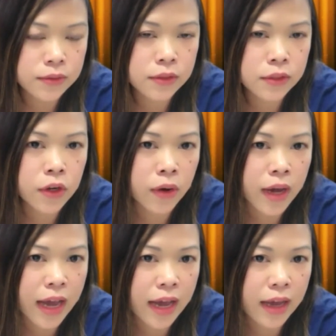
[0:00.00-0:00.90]

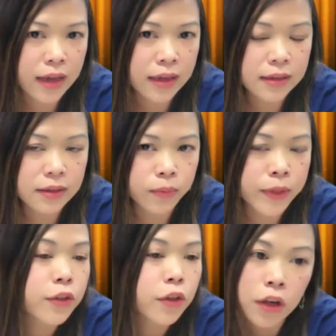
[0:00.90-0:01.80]
we
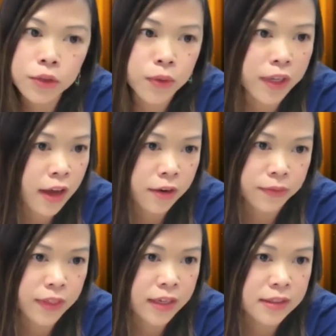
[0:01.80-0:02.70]
could all do a lot of
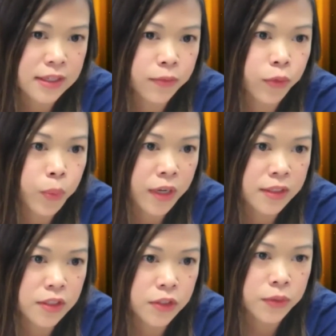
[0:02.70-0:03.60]
things if we
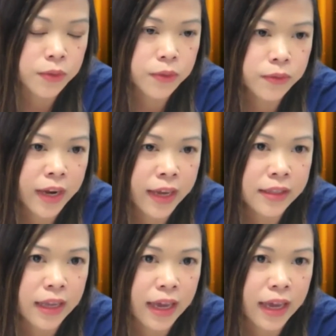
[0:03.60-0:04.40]
want to, right?